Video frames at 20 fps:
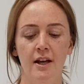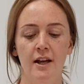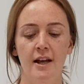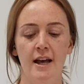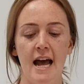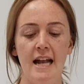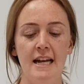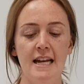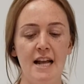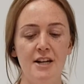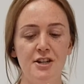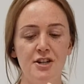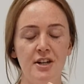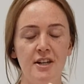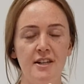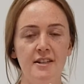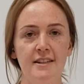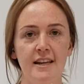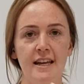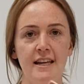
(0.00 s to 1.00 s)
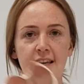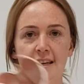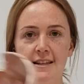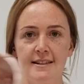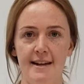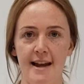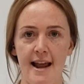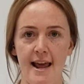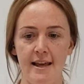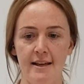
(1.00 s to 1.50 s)
And as you can see, there's
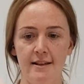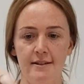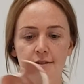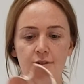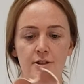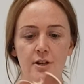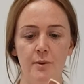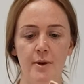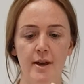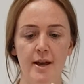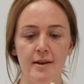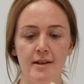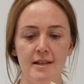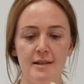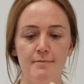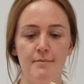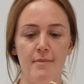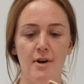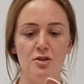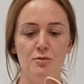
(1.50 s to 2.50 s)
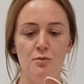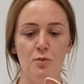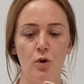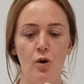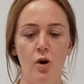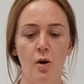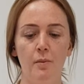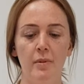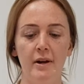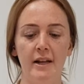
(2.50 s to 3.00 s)
layers to it. It's much more
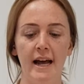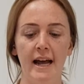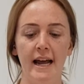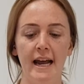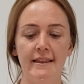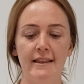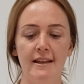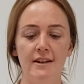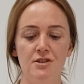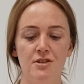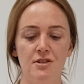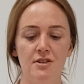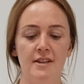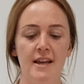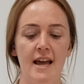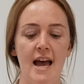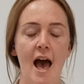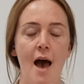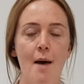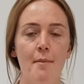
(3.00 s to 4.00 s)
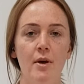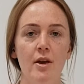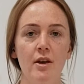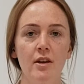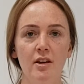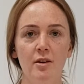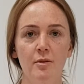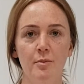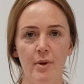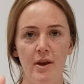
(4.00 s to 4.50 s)
complicated than just a
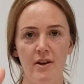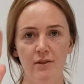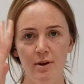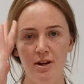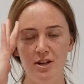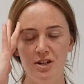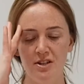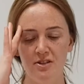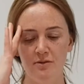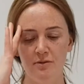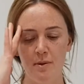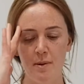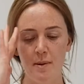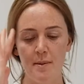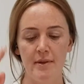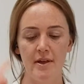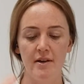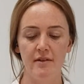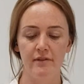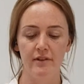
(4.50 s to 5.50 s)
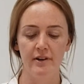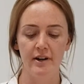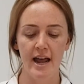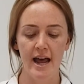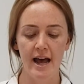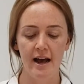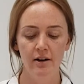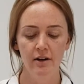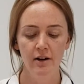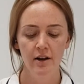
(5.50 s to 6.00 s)
hammock, but if we just remember that for
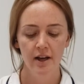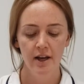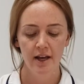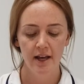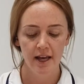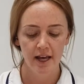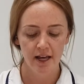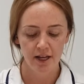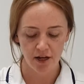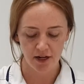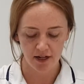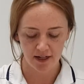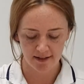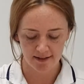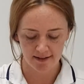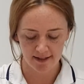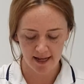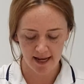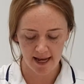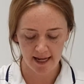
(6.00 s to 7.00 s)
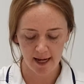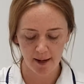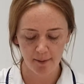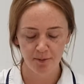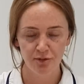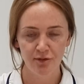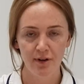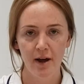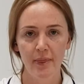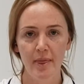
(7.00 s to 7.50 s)
now. You can see it comes
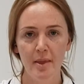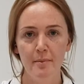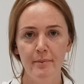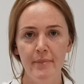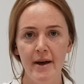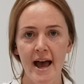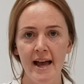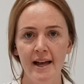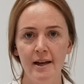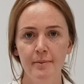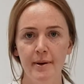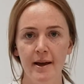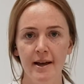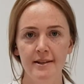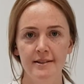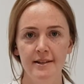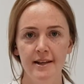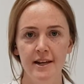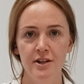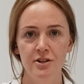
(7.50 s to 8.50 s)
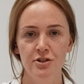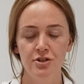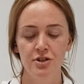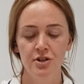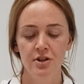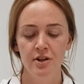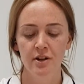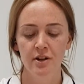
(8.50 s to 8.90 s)
around the back passage,